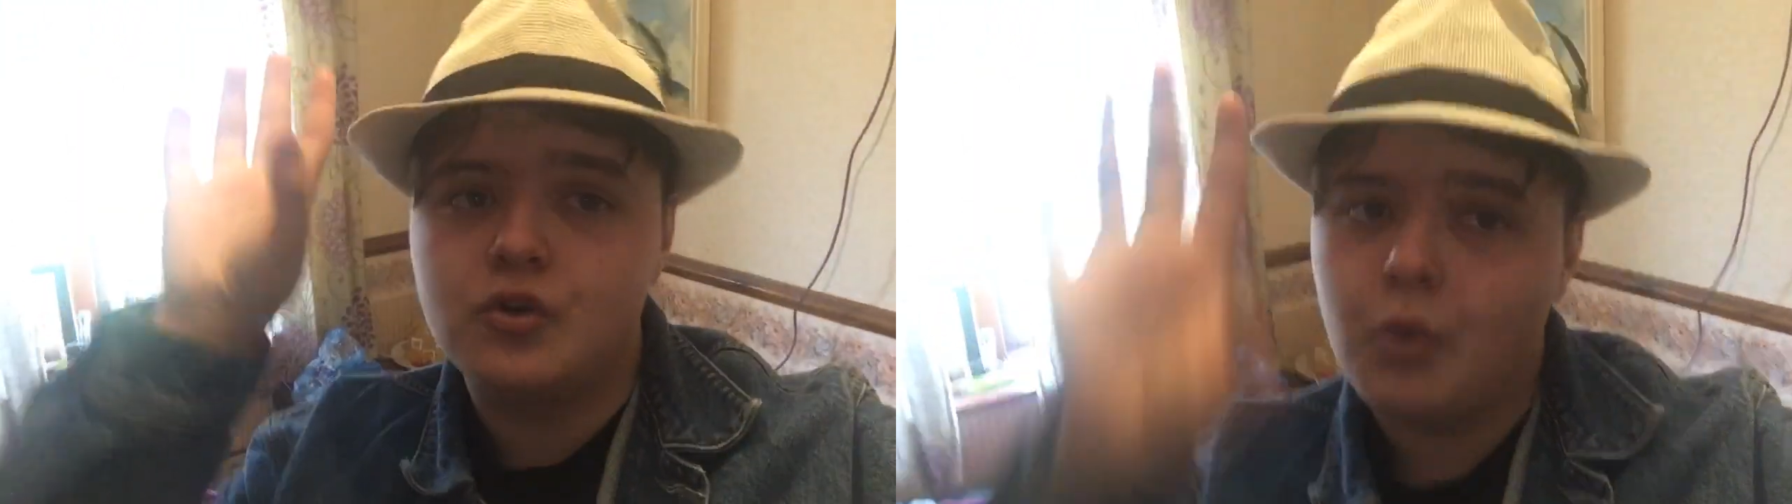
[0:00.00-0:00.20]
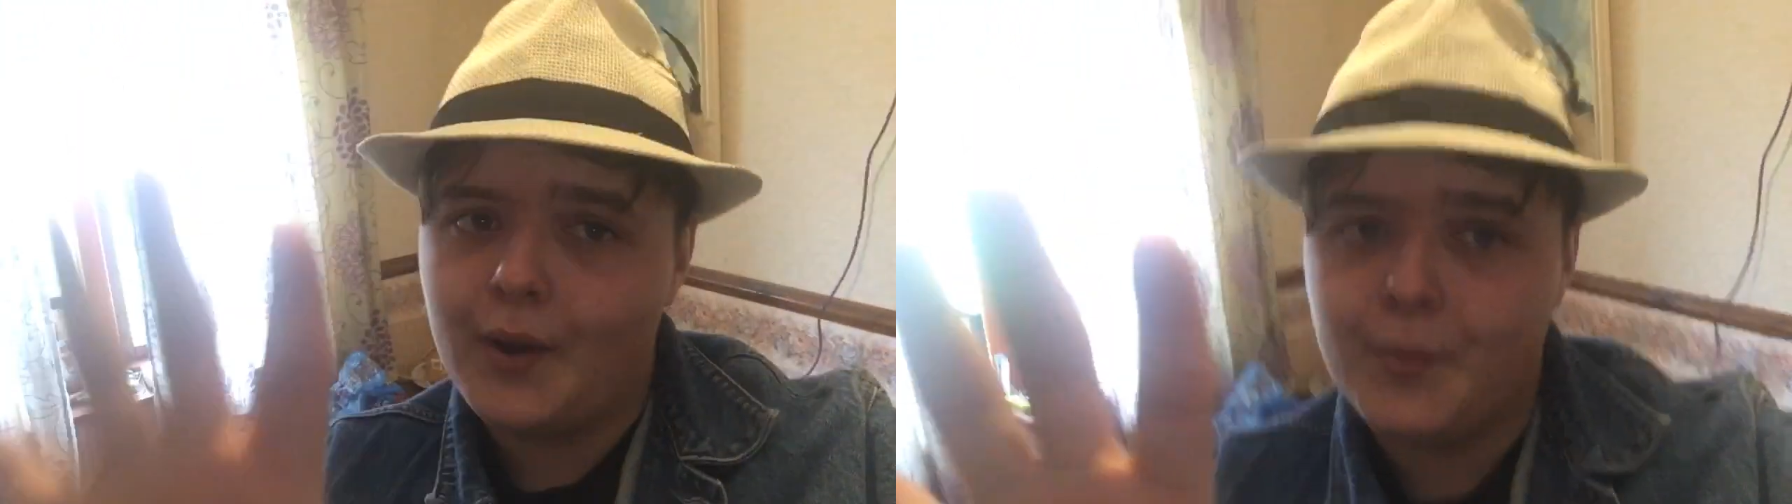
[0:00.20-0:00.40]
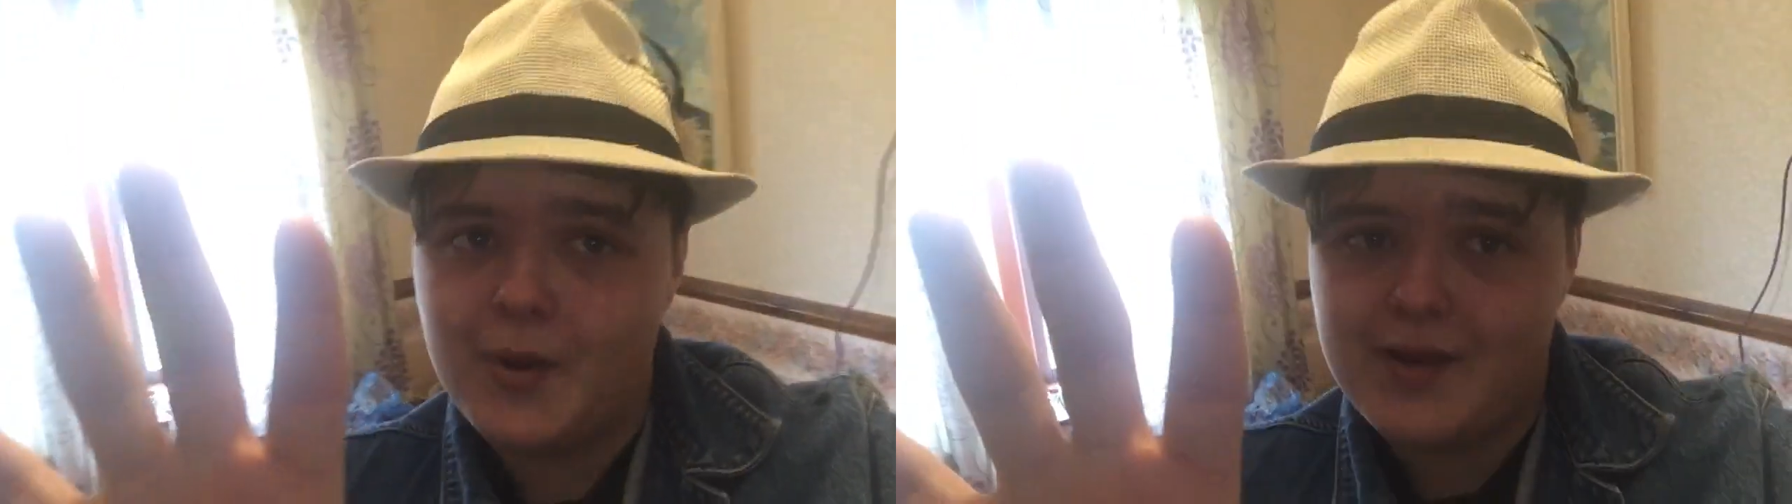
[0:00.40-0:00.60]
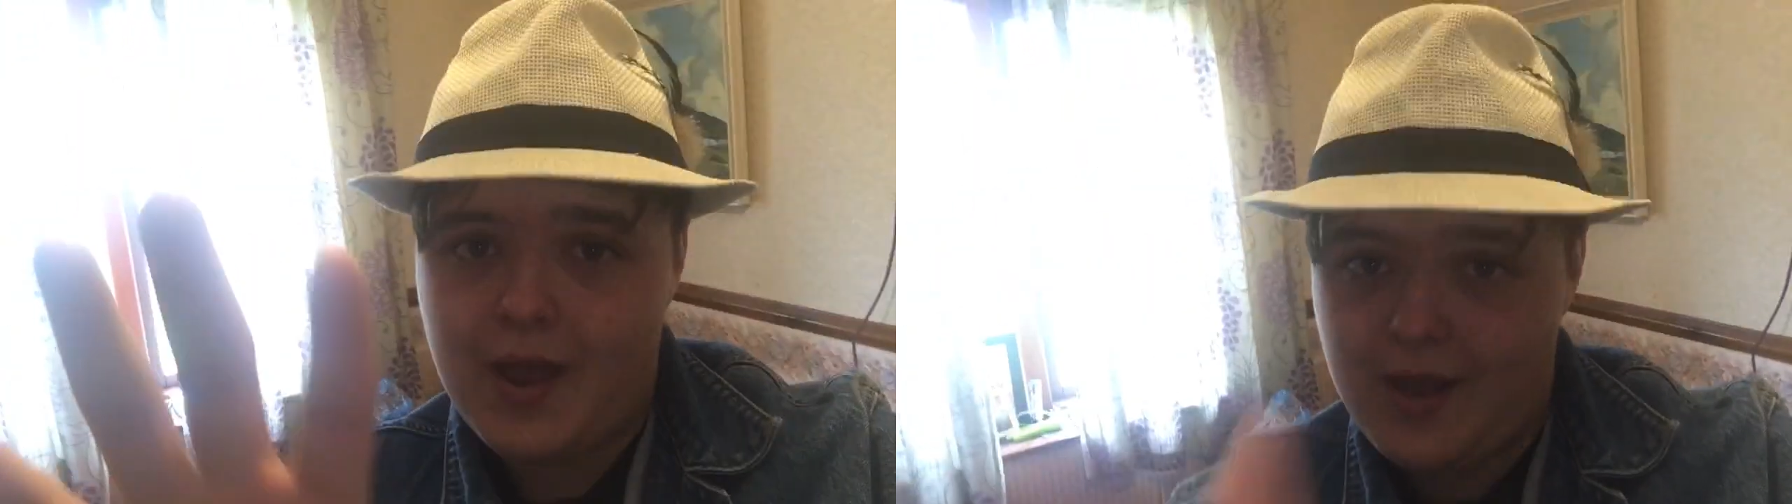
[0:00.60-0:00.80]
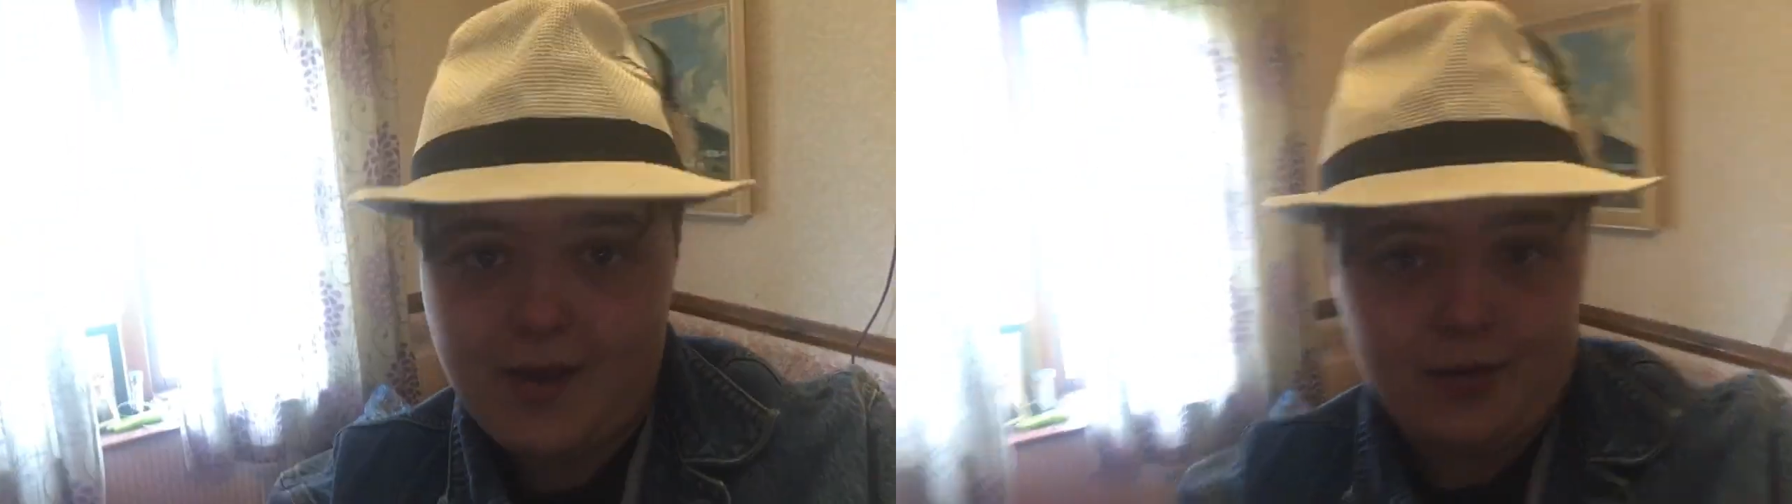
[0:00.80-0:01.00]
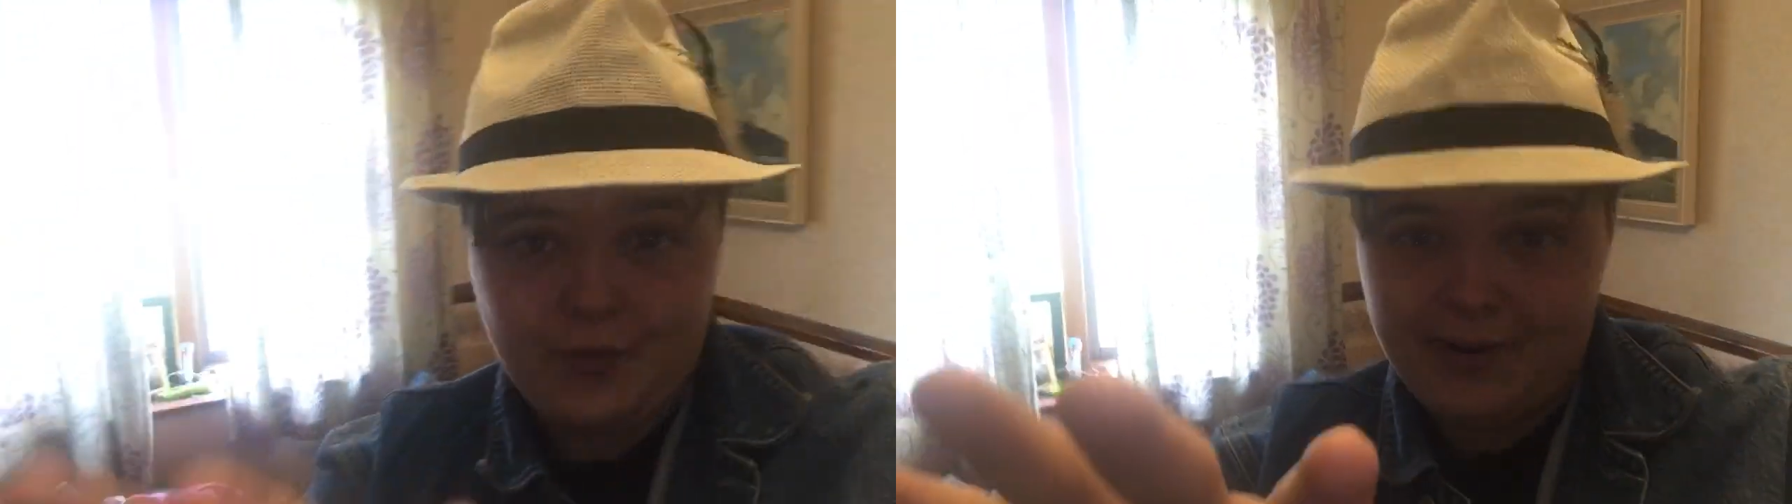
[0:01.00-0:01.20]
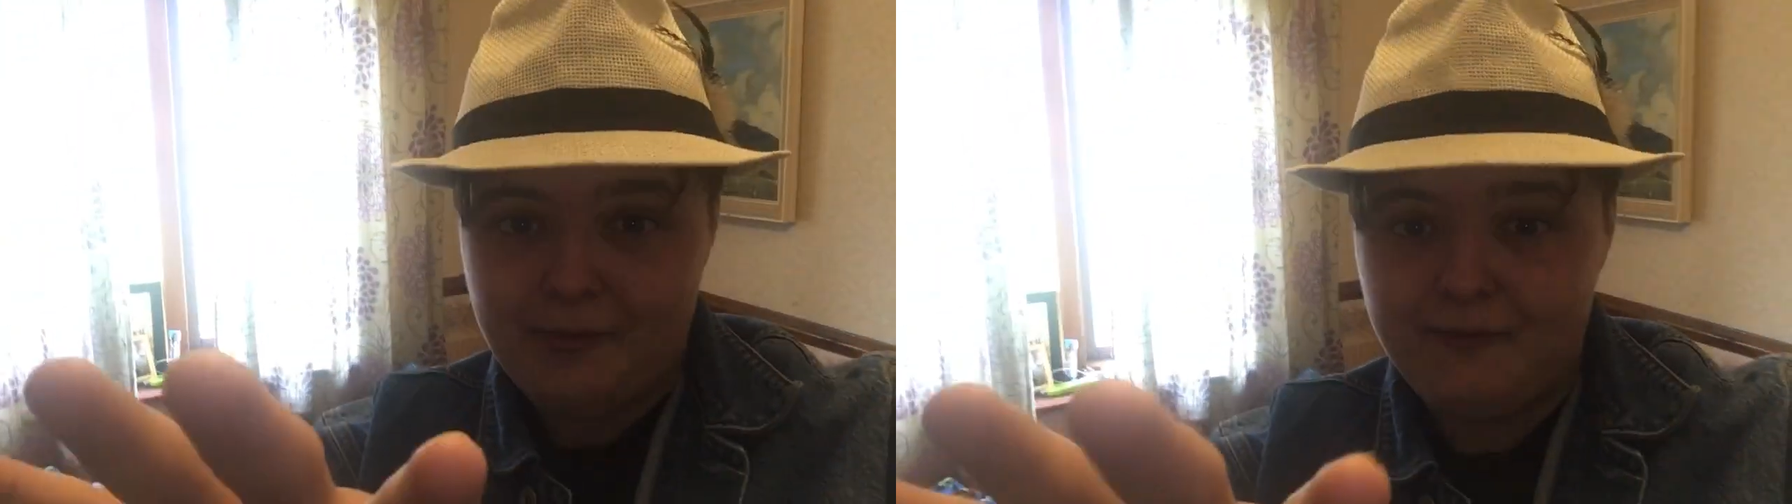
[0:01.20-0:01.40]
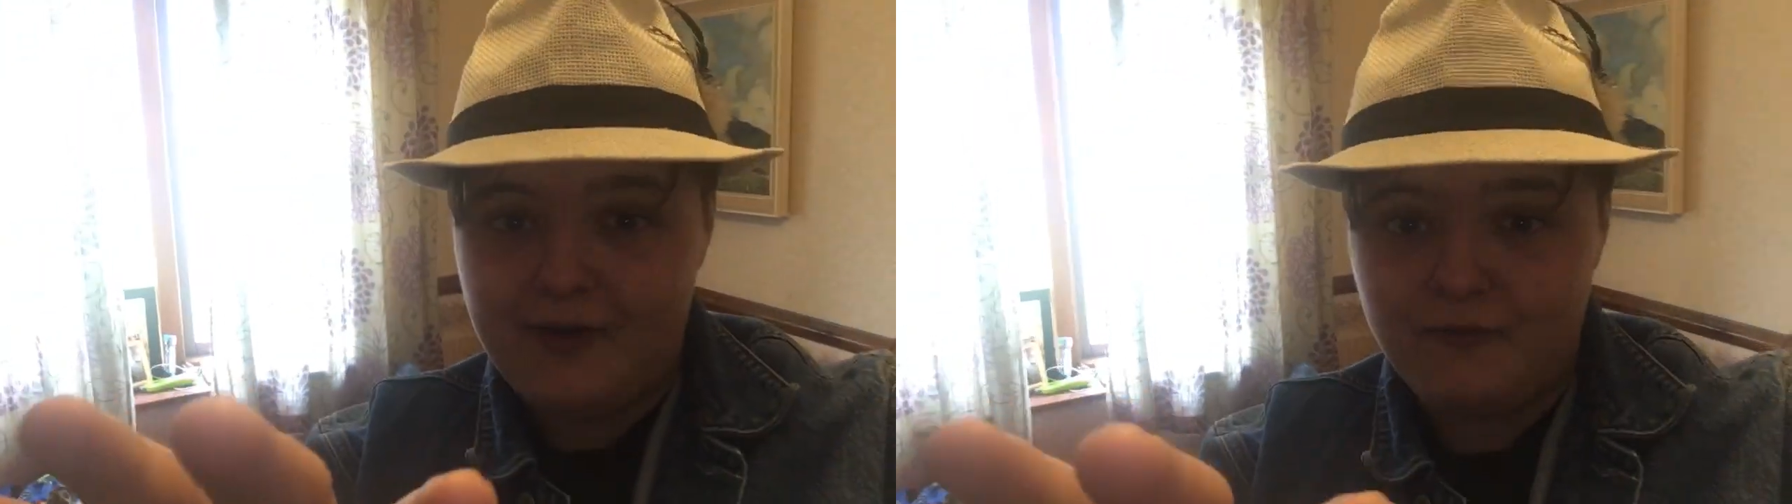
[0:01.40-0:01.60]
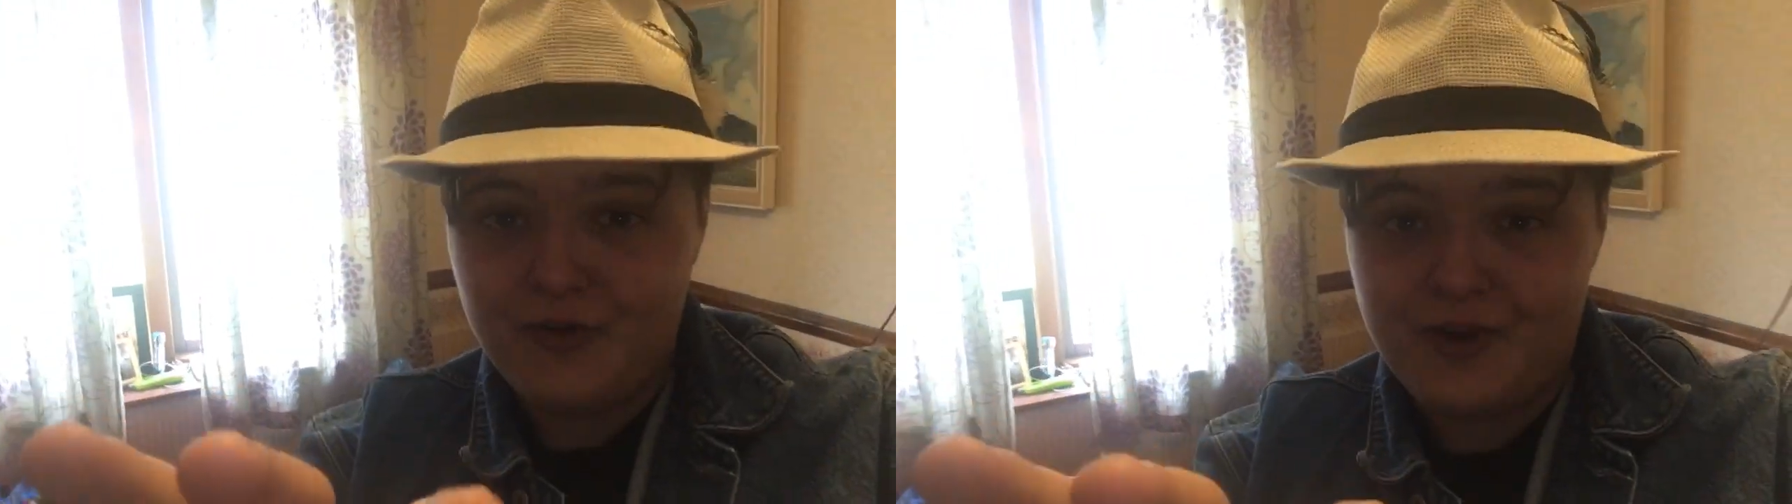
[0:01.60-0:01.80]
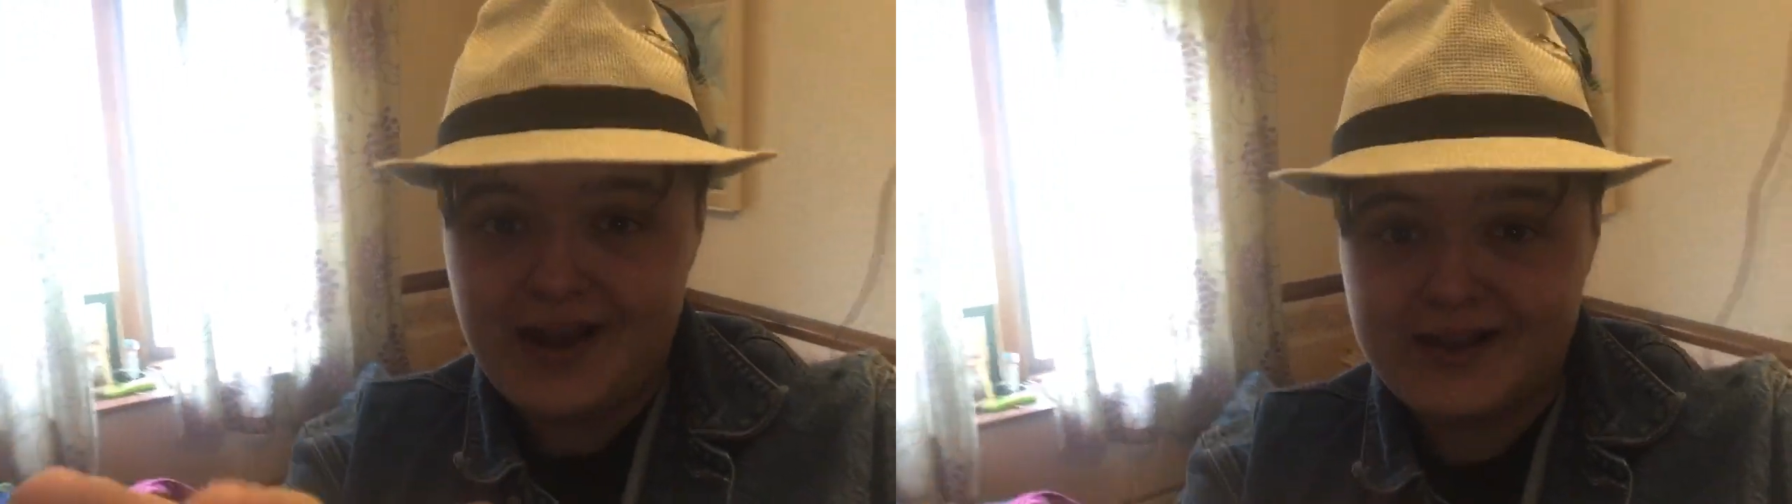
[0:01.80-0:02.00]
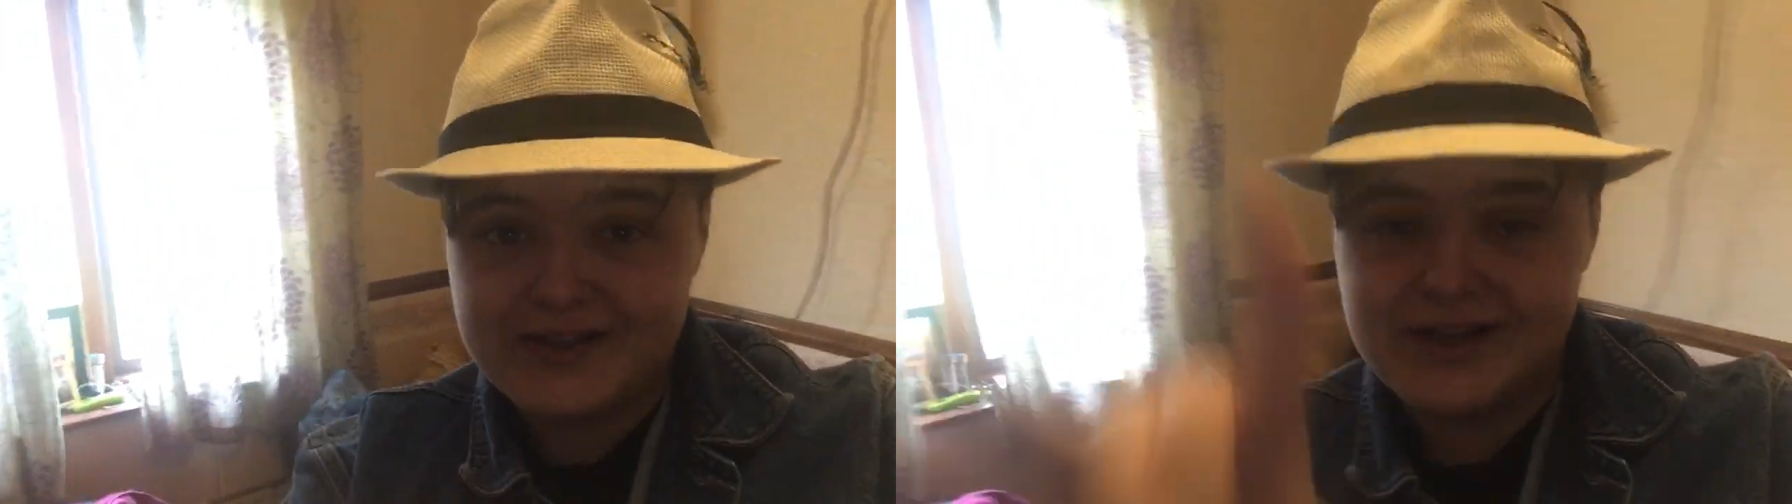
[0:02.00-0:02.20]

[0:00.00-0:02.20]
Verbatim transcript: Quick we uh quick wee for you guys.